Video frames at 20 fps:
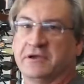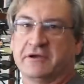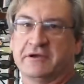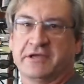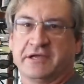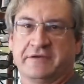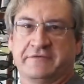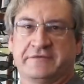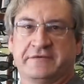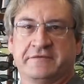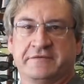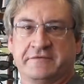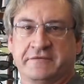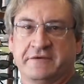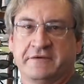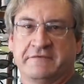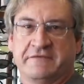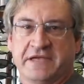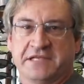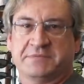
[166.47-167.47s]
or gift if
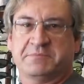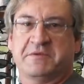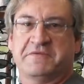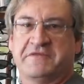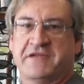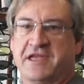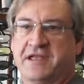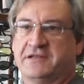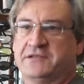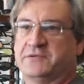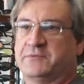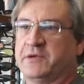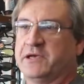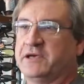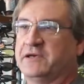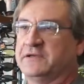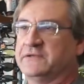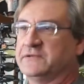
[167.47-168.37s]
you're a Vespa fan as well.